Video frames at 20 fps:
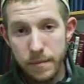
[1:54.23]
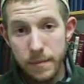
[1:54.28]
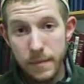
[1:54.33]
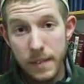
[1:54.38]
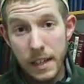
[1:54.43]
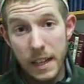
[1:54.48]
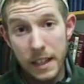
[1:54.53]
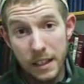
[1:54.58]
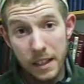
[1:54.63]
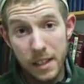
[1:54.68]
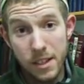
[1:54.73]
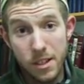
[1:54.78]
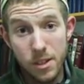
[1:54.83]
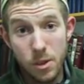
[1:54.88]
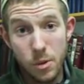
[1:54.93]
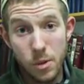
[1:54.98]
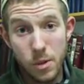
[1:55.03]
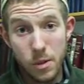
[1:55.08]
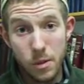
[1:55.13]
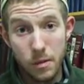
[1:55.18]
at least
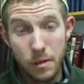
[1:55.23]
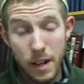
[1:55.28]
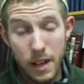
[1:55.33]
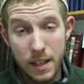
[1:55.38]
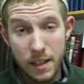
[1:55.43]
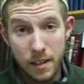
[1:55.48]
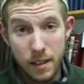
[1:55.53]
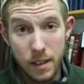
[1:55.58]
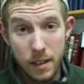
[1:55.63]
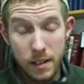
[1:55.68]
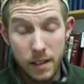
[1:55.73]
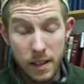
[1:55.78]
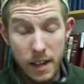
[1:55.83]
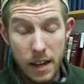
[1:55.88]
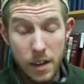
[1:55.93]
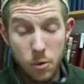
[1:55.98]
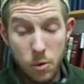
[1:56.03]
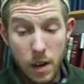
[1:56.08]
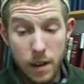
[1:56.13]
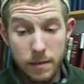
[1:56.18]
those who I
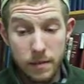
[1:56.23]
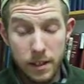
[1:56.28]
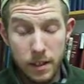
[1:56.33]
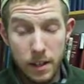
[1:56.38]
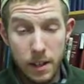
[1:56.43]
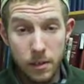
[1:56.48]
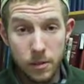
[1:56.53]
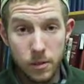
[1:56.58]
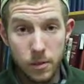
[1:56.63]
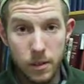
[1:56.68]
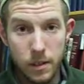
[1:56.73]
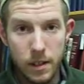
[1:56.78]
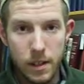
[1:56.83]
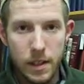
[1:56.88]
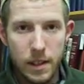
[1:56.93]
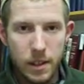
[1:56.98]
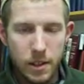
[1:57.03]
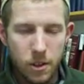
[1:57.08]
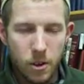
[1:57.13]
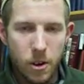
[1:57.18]
have encountered.
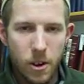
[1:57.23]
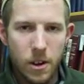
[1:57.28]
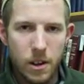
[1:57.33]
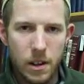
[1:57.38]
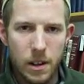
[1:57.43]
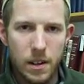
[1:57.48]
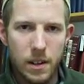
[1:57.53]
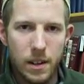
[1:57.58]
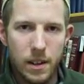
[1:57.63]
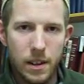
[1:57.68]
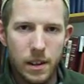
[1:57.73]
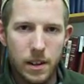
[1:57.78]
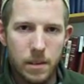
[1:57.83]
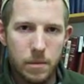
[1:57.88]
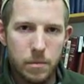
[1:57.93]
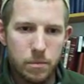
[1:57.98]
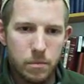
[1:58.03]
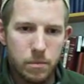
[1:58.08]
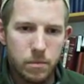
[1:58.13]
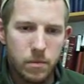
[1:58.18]
There are
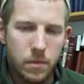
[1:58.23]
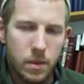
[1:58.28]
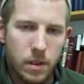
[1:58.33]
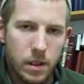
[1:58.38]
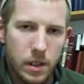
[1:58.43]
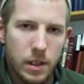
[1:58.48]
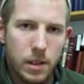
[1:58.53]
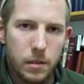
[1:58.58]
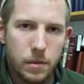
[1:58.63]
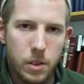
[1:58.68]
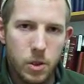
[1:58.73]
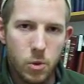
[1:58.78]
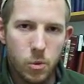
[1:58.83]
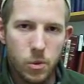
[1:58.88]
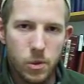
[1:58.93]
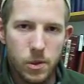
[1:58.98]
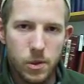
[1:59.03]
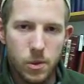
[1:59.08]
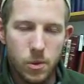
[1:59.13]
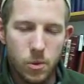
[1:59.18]

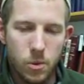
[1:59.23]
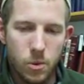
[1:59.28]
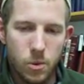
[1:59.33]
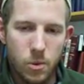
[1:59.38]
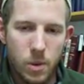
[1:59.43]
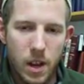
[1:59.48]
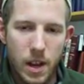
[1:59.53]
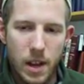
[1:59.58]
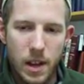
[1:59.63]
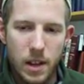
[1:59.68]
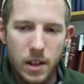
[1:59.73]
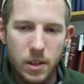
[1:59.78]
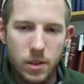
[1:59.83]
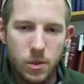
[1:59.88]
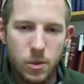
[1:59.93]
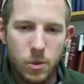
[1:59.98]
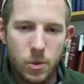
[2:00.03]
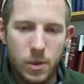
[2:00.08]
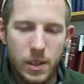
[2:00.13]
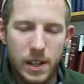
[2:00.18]
individuals who
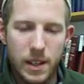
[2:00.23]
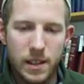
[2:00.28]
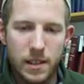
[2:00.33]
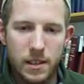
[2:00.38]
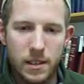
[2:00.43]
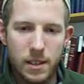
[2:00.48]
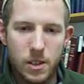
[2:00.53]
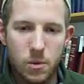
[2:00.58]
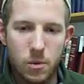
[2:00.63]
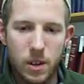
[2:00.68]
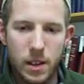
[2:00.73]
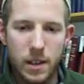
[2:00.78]
do take it this way